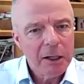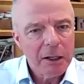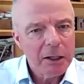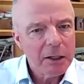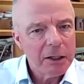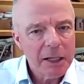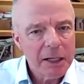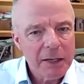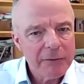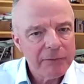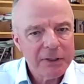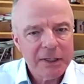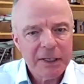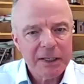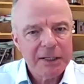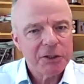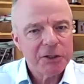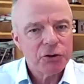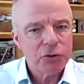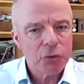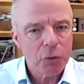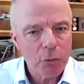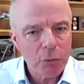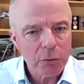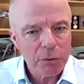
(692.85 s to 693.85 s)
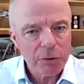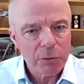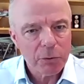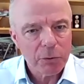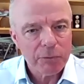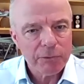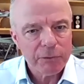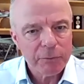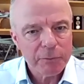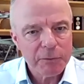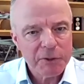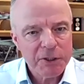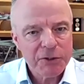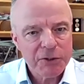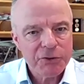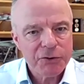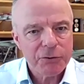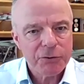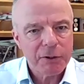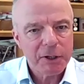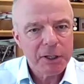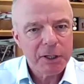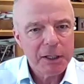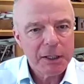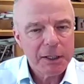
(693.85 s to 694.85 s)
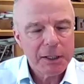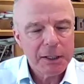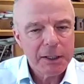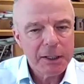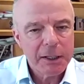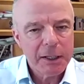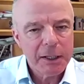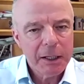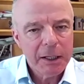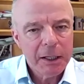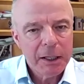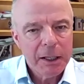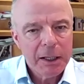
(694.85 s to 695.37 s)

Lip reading: I have an editorial from the Australian